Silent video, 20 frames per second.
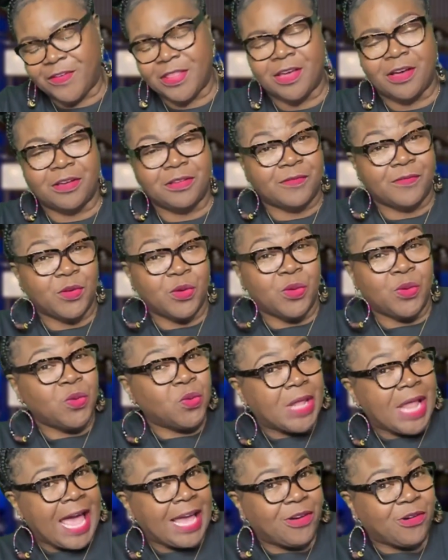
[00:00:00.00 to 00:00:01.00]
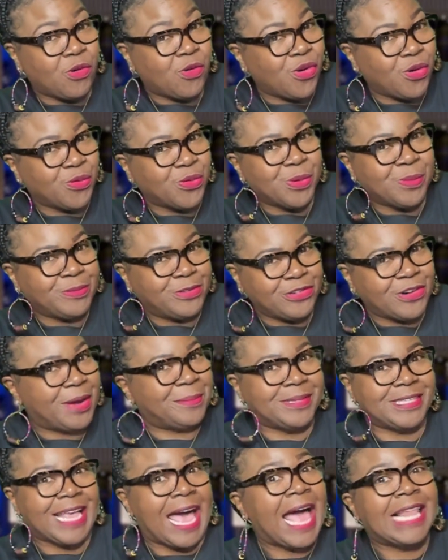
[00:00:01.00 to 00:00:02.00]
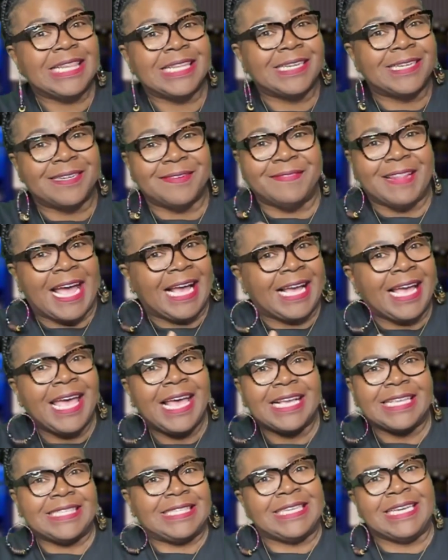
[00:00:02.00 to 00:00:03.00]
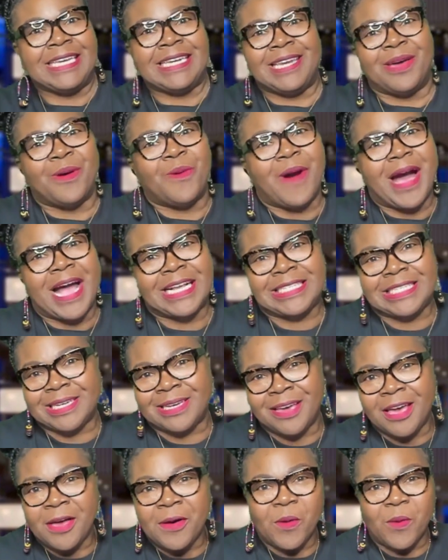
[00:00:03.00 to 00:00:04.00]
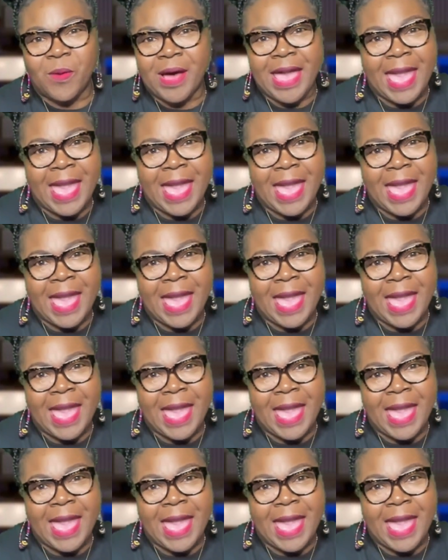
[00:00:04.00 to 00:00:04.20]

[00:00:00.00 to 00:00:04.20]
For those of you who like courtroom dramas, I love like sitting and watching what